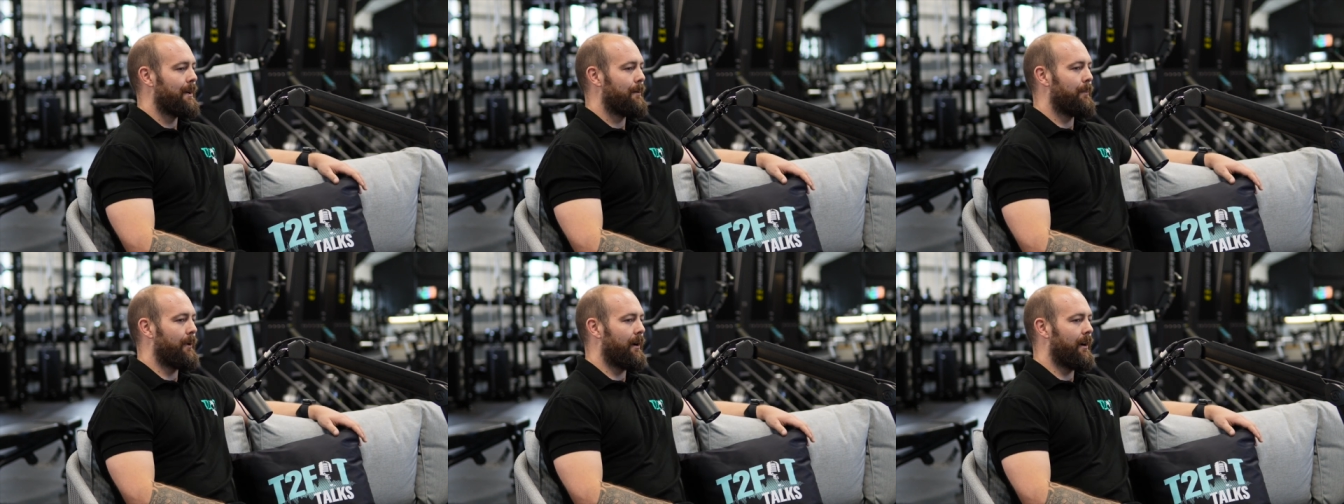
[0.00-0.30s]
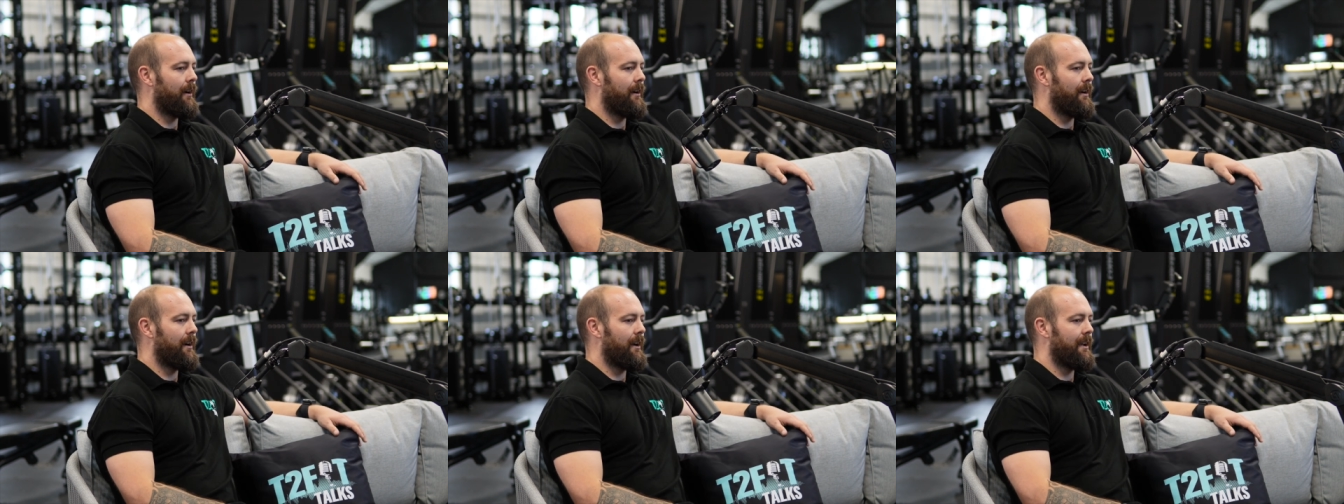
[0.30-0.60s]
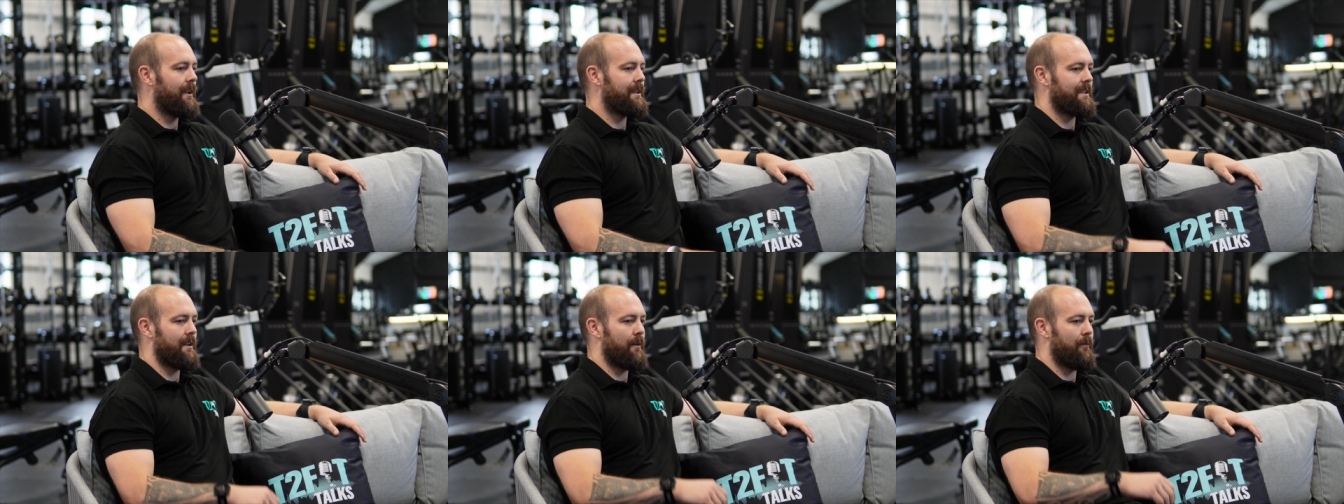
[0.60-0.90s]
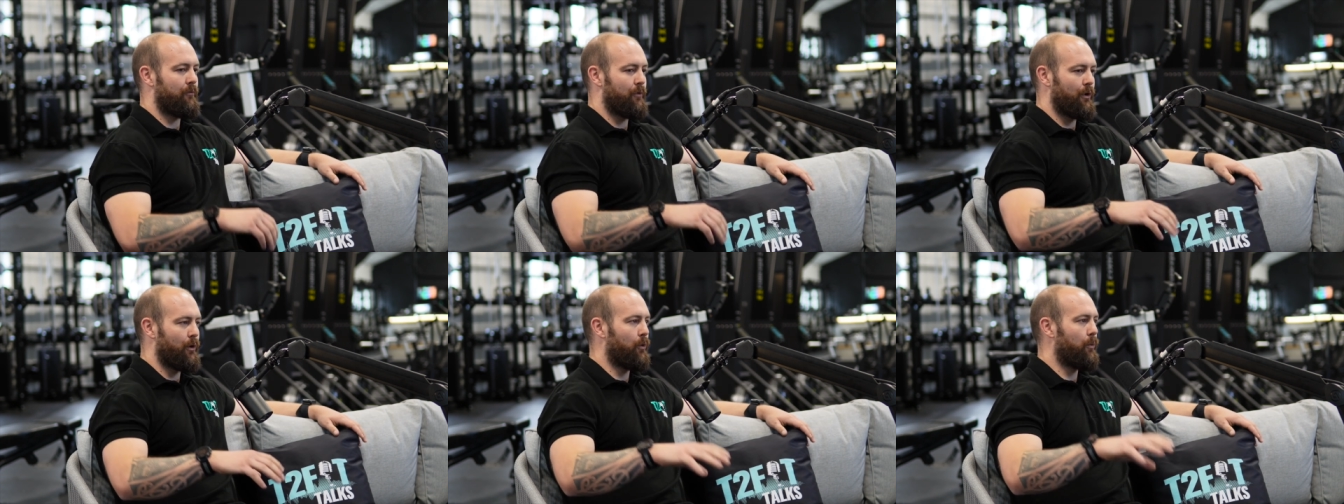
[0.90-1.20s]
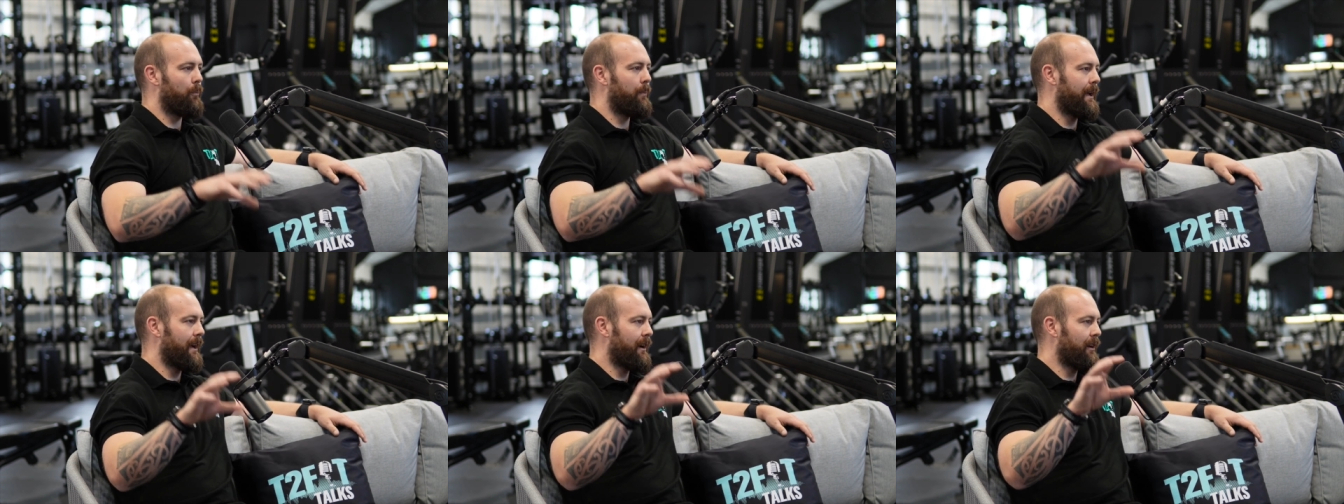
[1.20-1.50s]
but there's a real
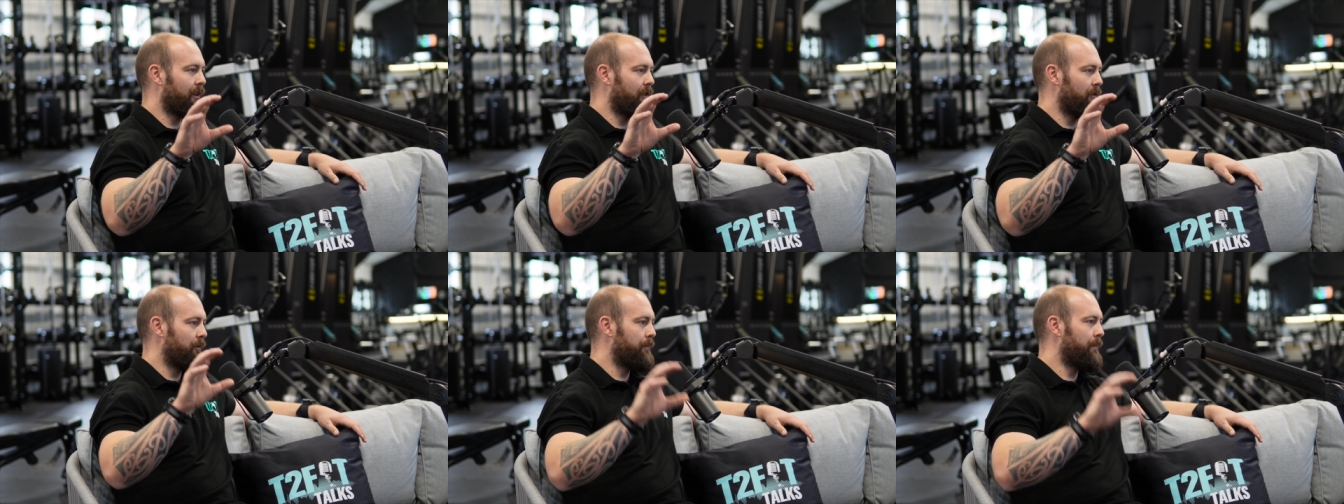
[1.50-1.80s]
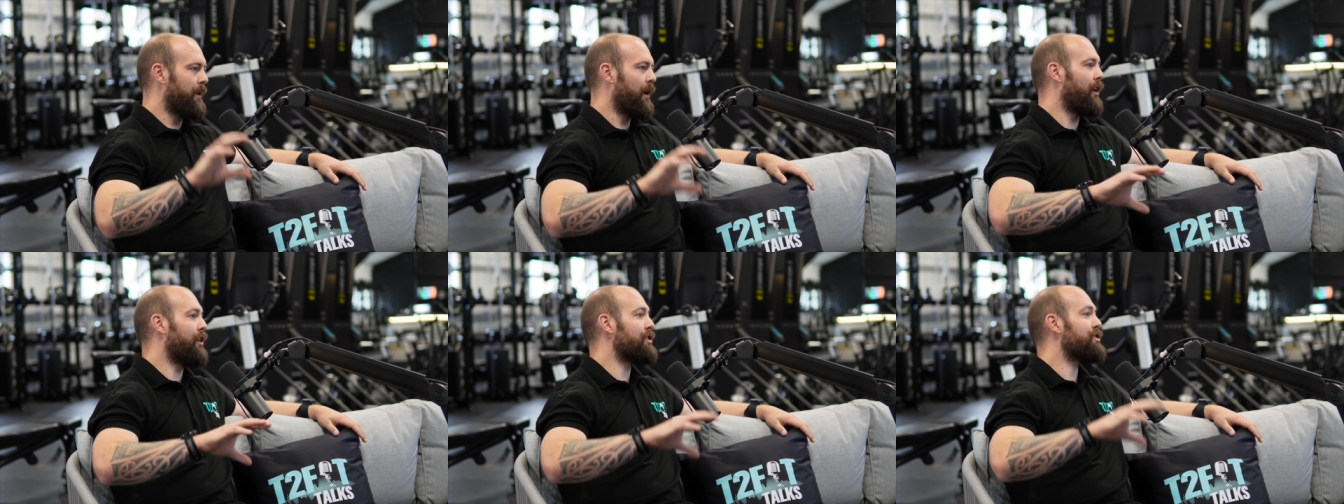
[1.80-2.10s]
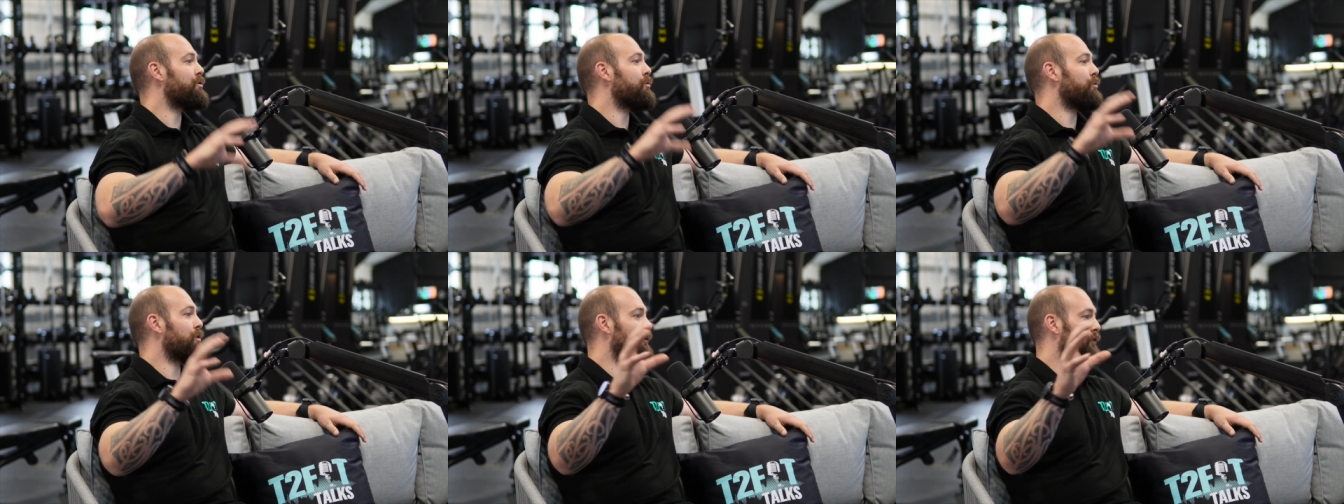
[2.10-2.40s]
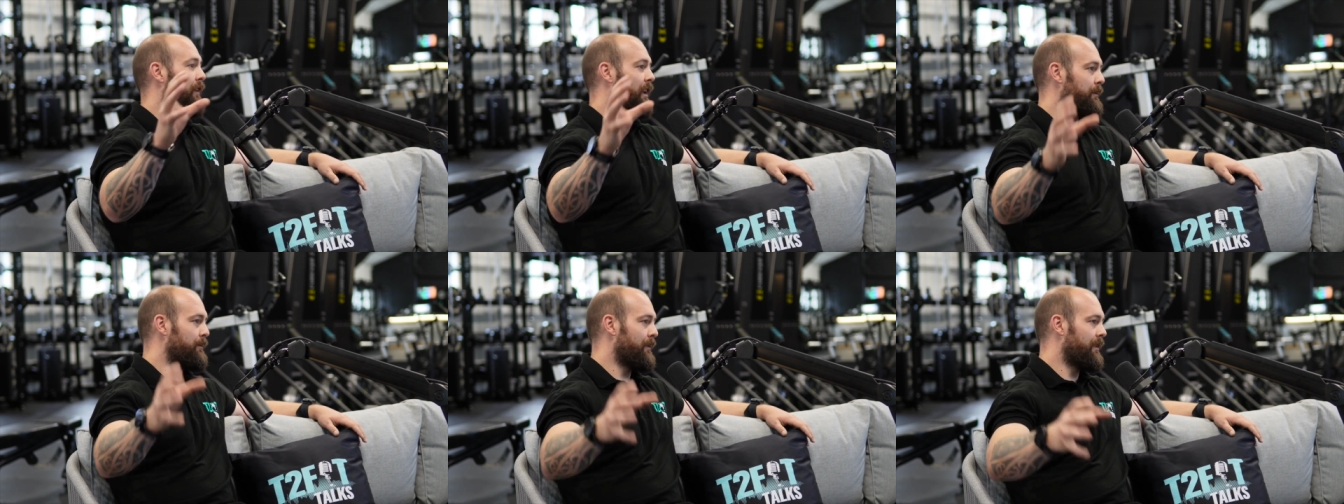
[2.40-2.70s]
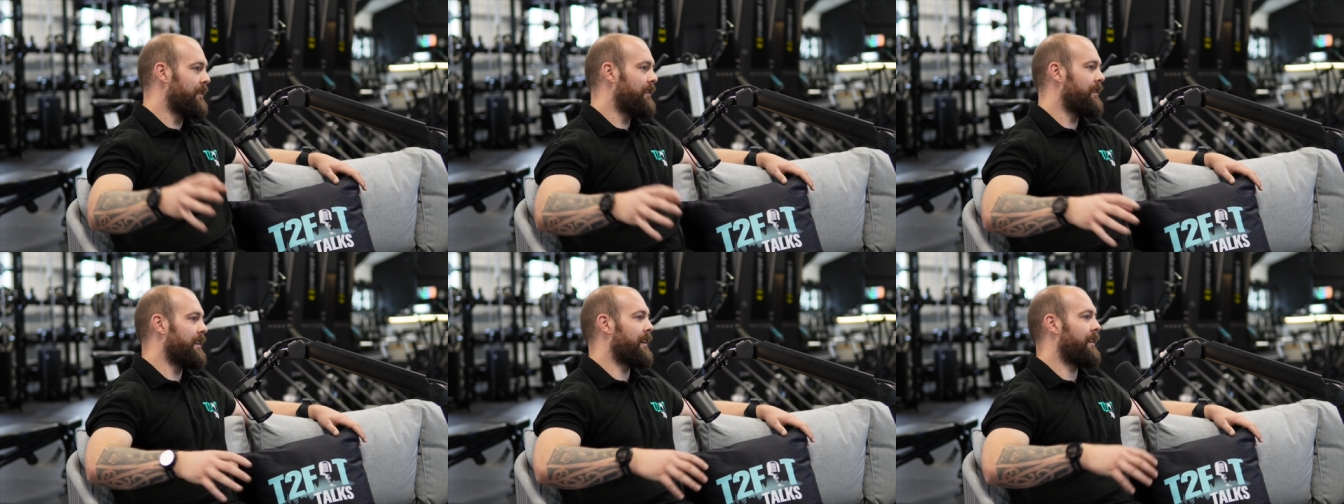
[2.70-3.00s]
big kind of personal
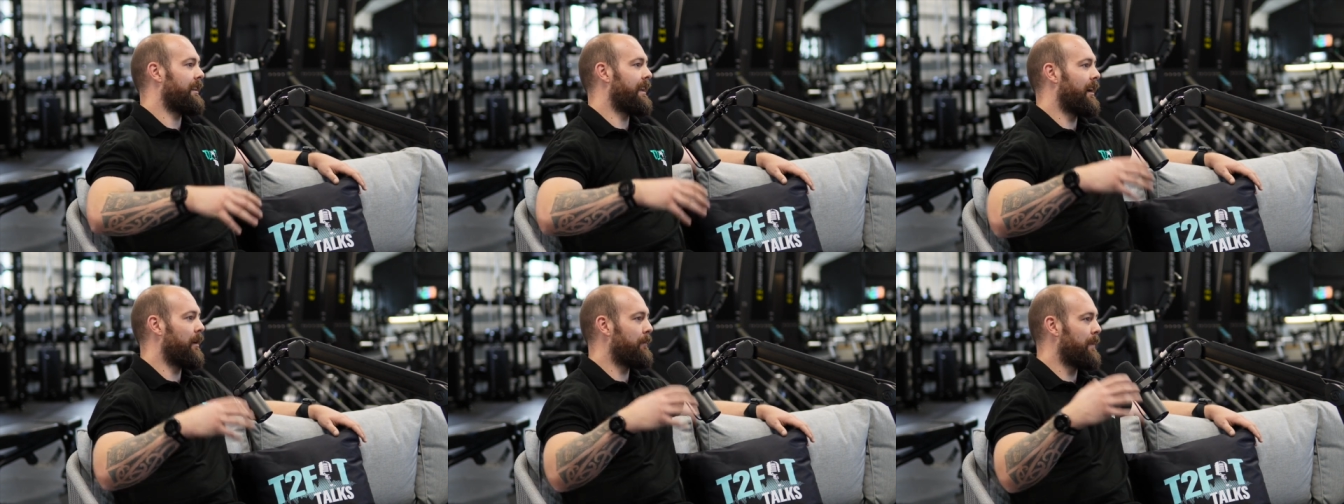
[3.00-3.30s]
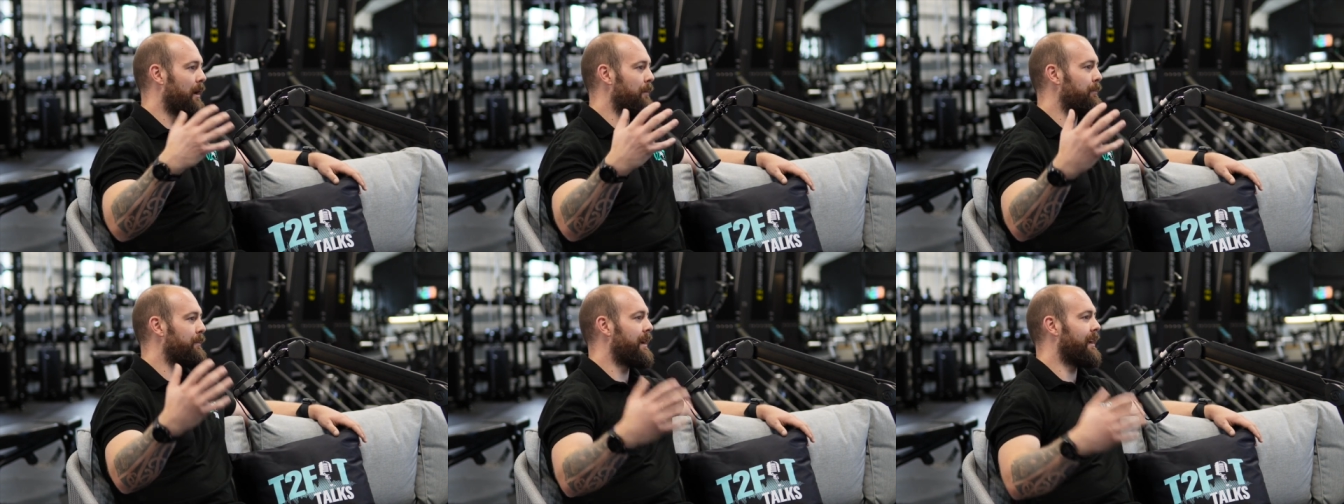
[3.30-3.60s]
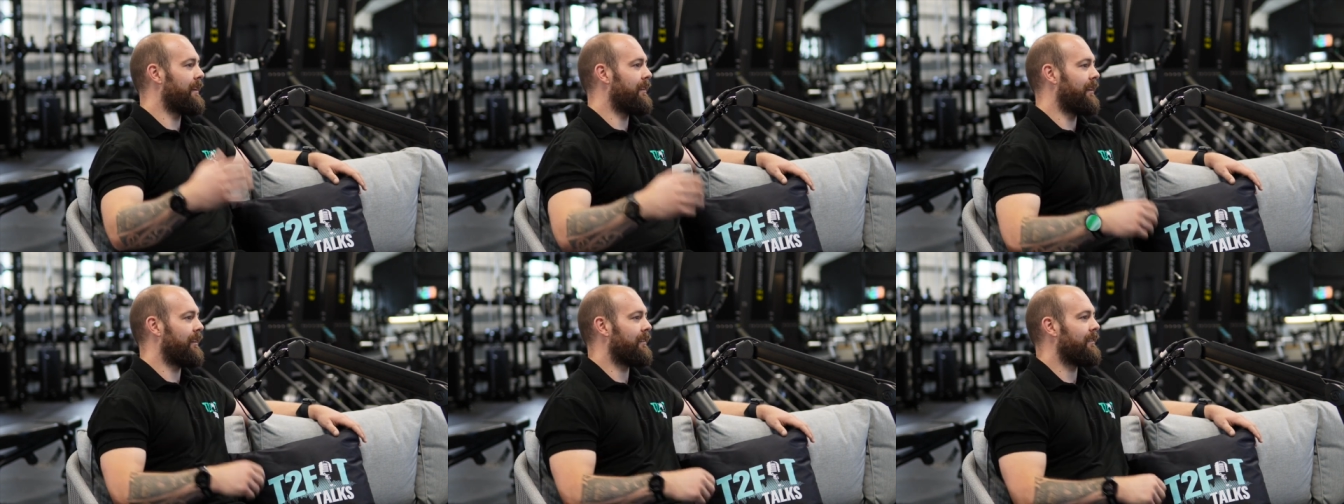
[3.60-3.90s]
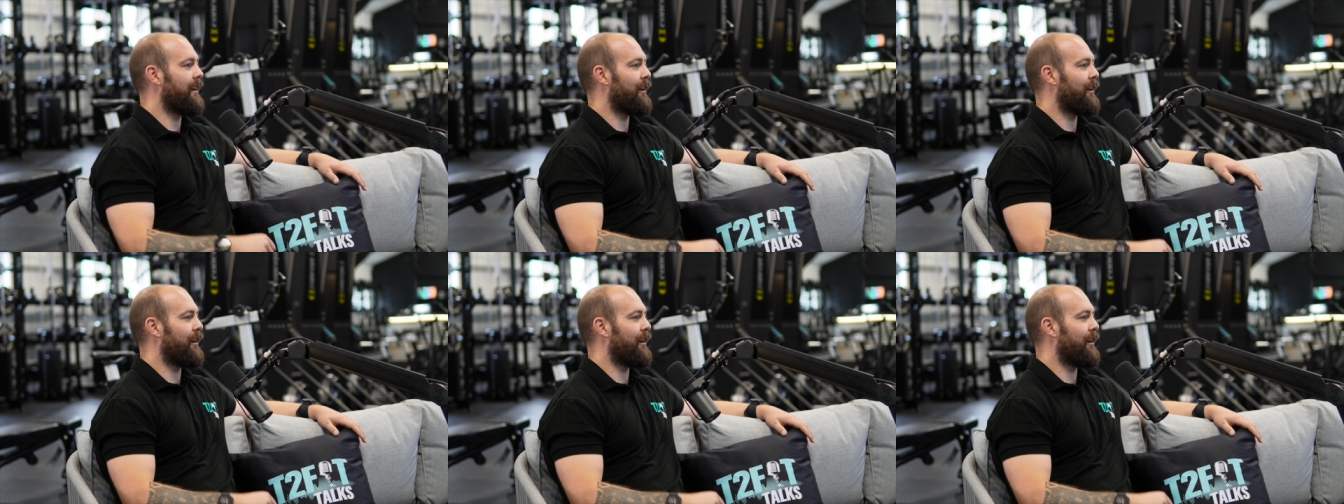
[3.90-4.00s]
development thing there about being in